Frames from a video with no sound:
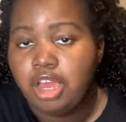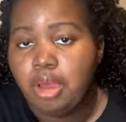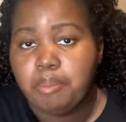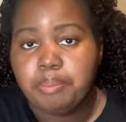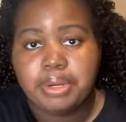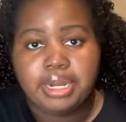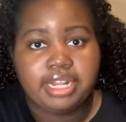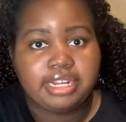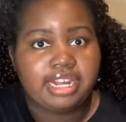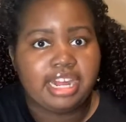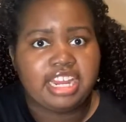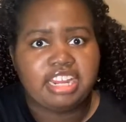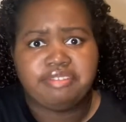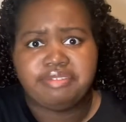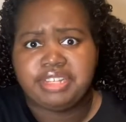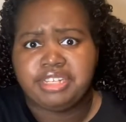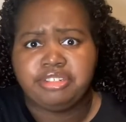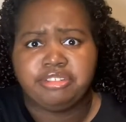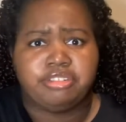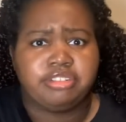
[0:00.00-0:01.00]
but I got
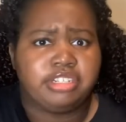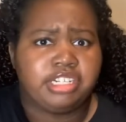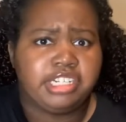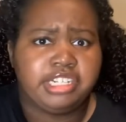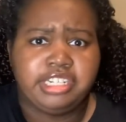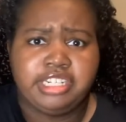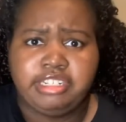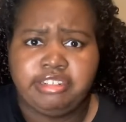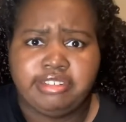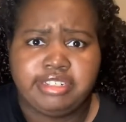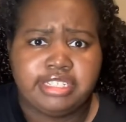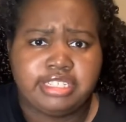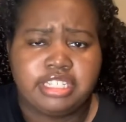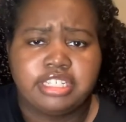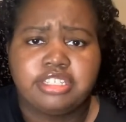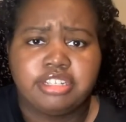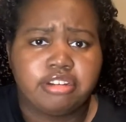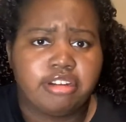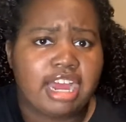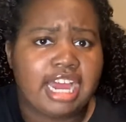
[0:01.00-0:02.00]
everything on clearance,
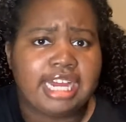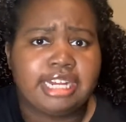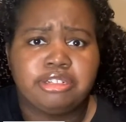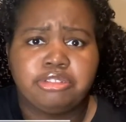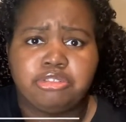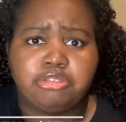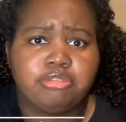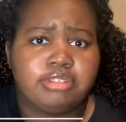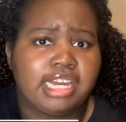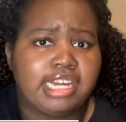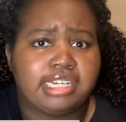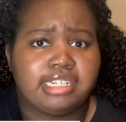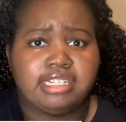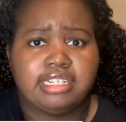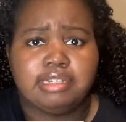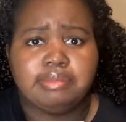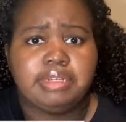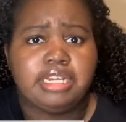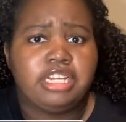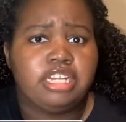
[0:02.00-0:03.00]
so I'll do like
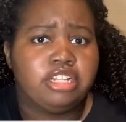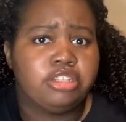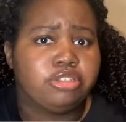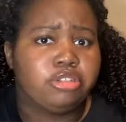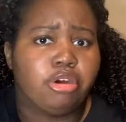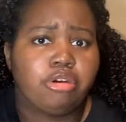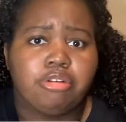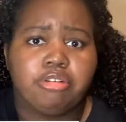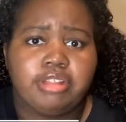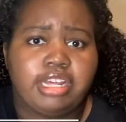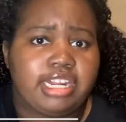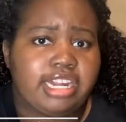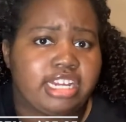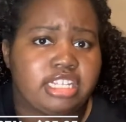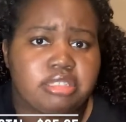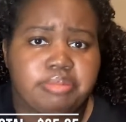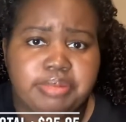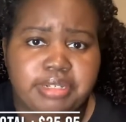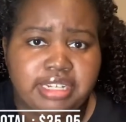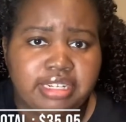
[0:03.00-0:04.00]
a total that I
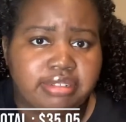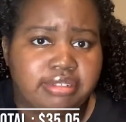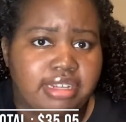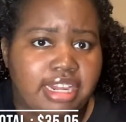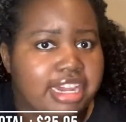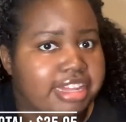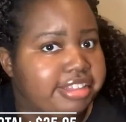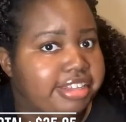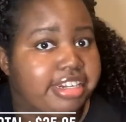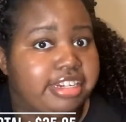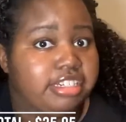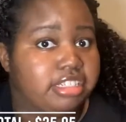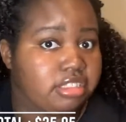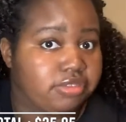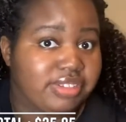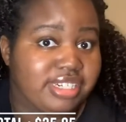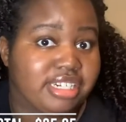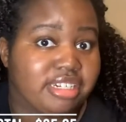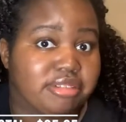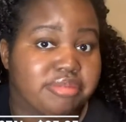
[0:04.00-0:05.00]
spent at the end of this
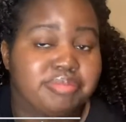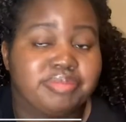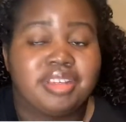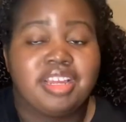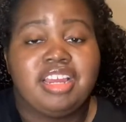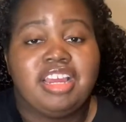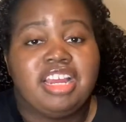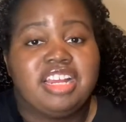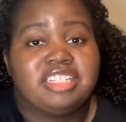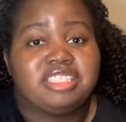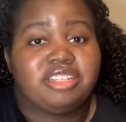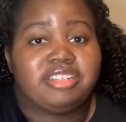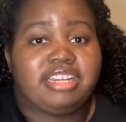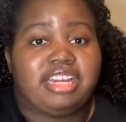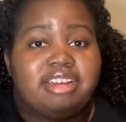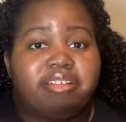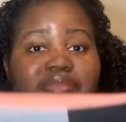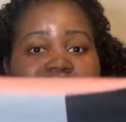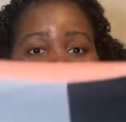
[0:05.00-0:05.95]
video. So yeah,